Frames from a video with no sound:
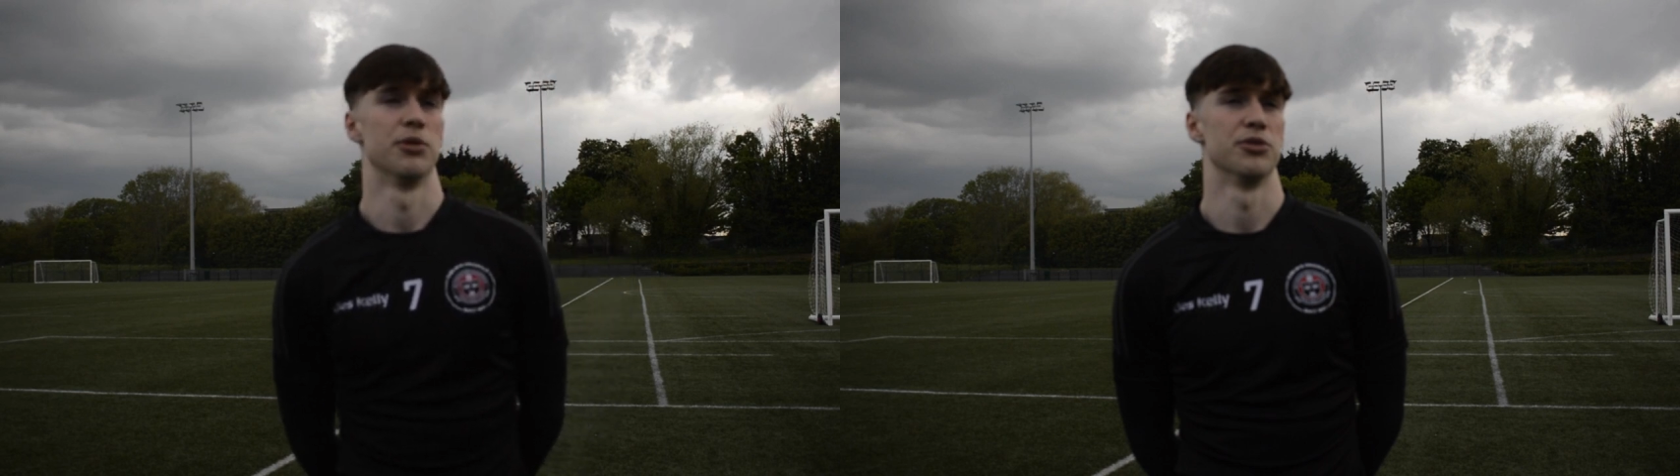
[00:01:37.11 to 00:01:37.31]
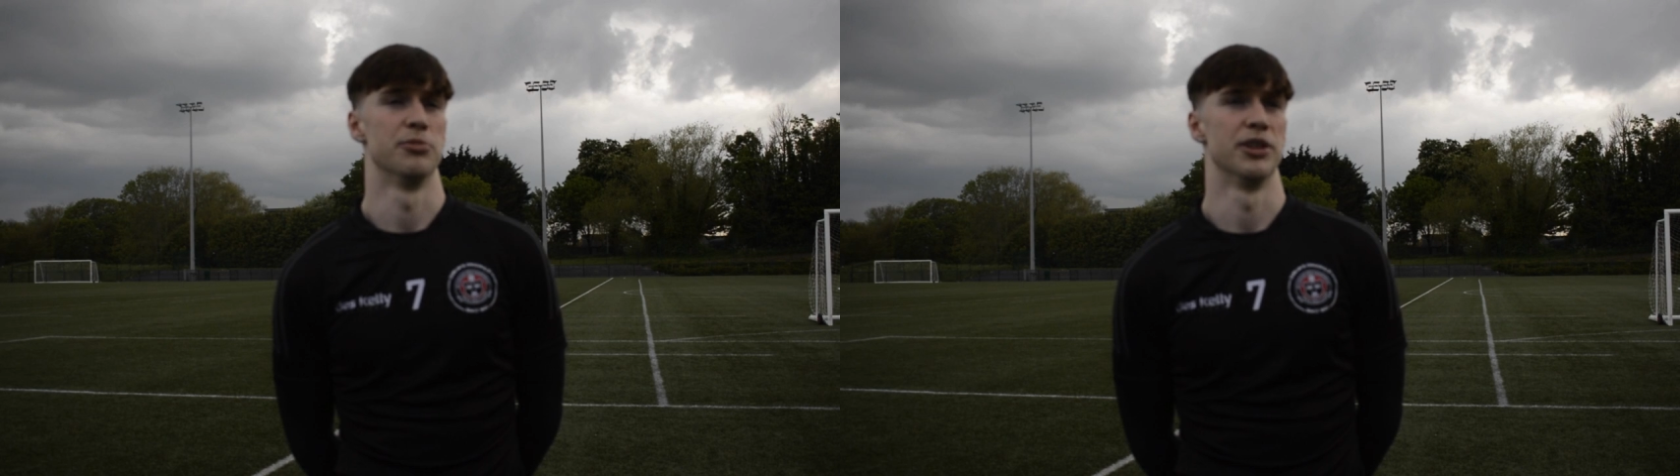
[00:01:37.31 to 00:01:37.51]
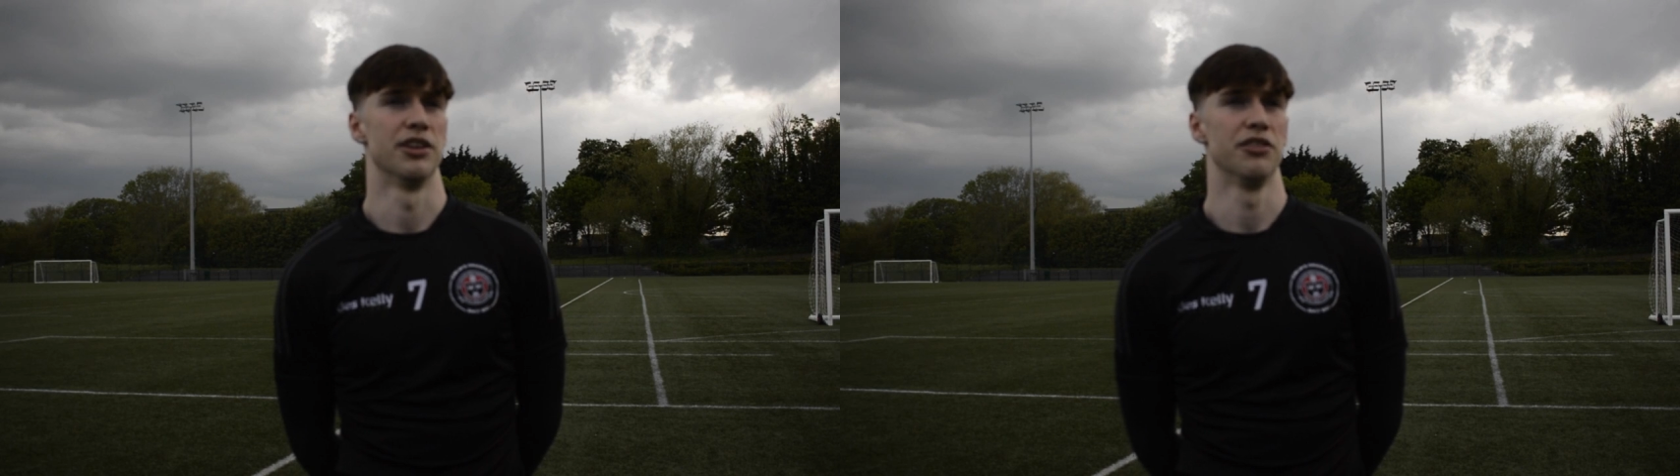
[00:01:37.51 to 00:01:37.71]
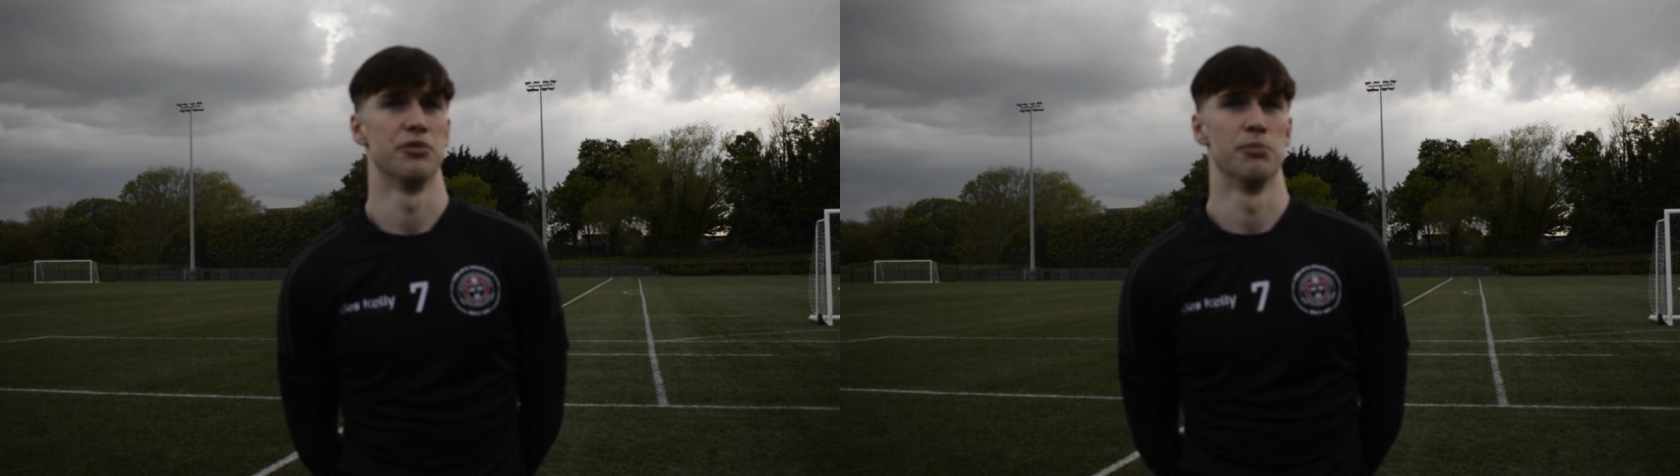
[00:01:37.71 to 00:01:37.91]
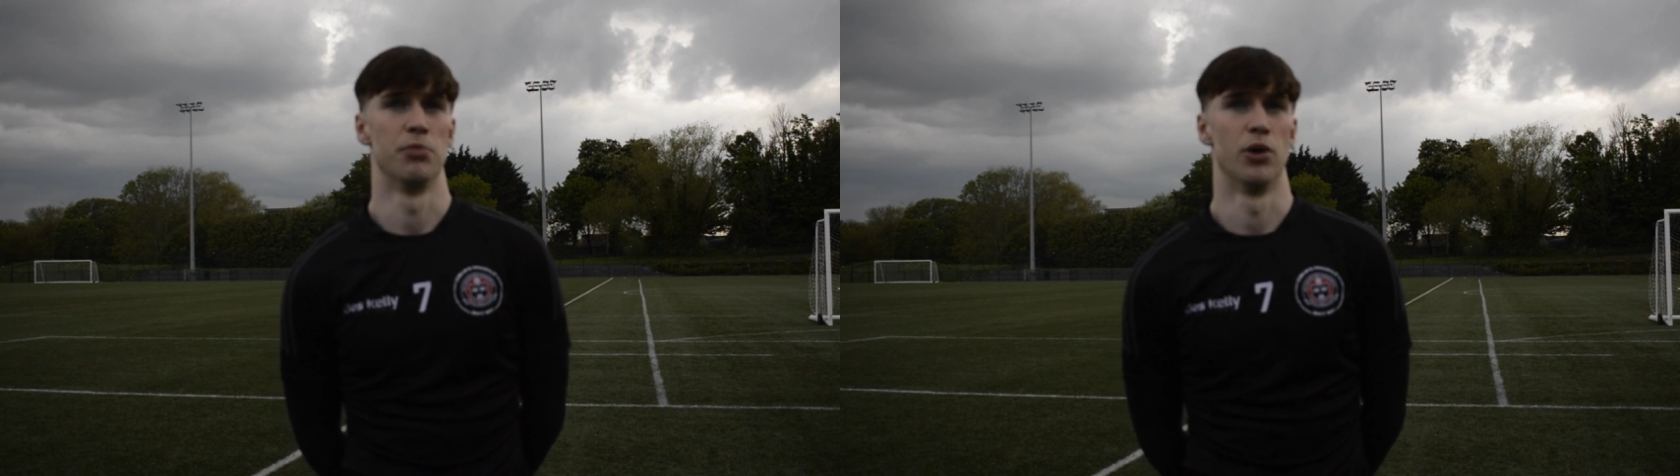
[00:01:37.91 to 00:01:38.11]
It was a bit
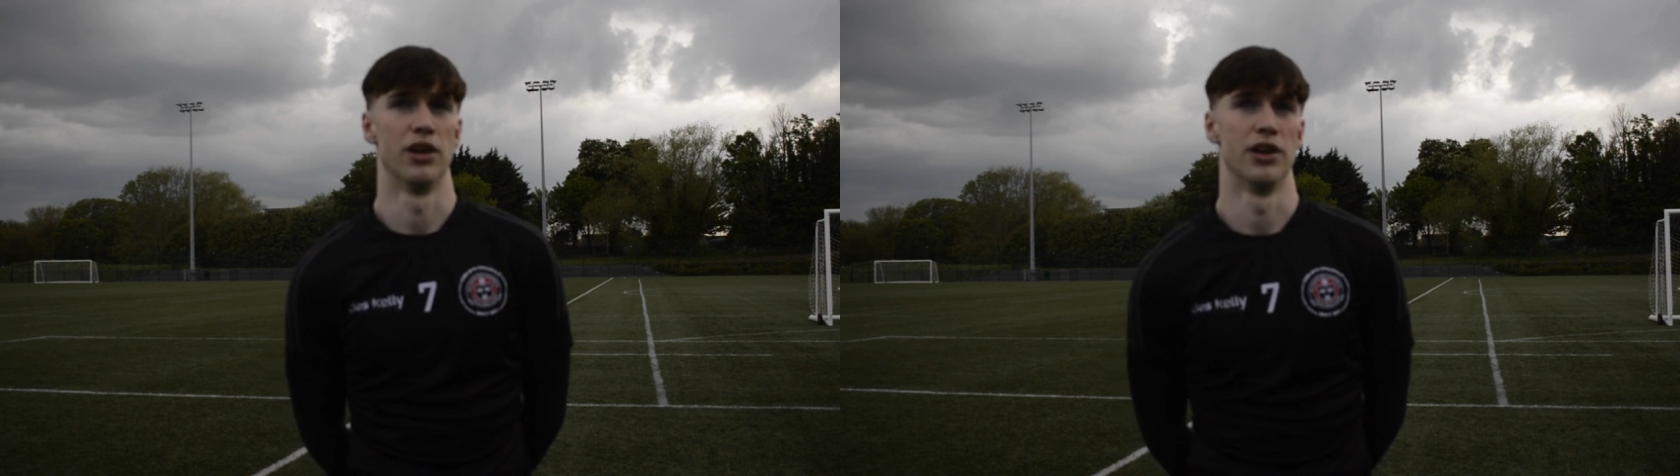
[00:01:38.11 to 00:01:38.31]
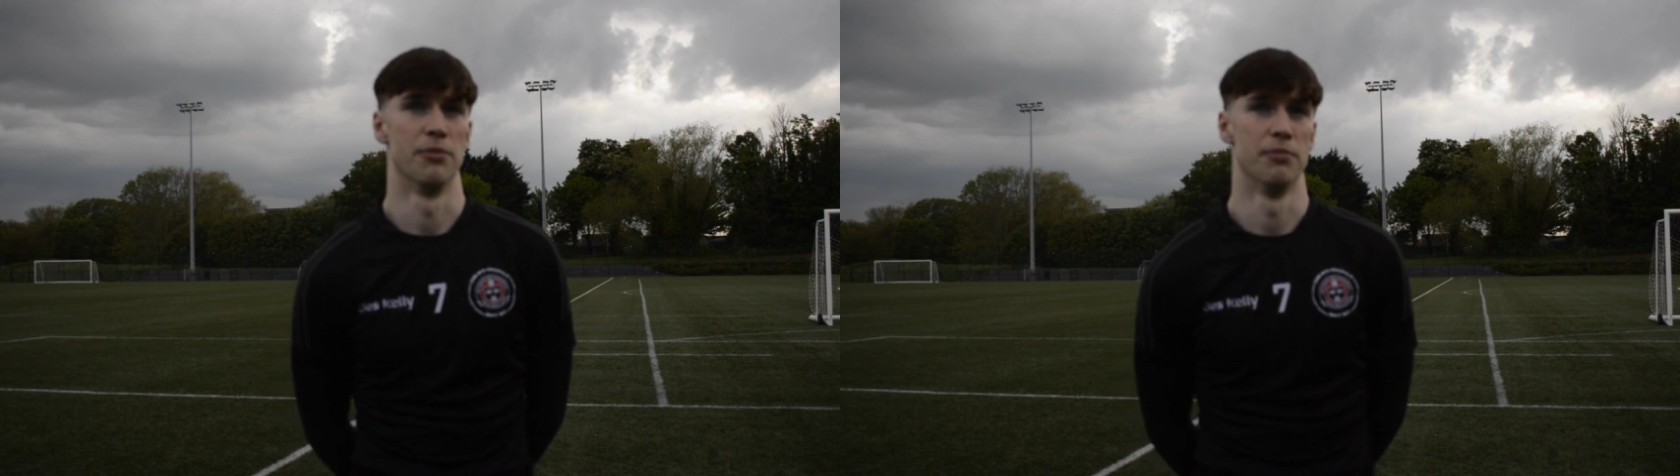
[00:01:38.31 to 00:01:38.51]
different, but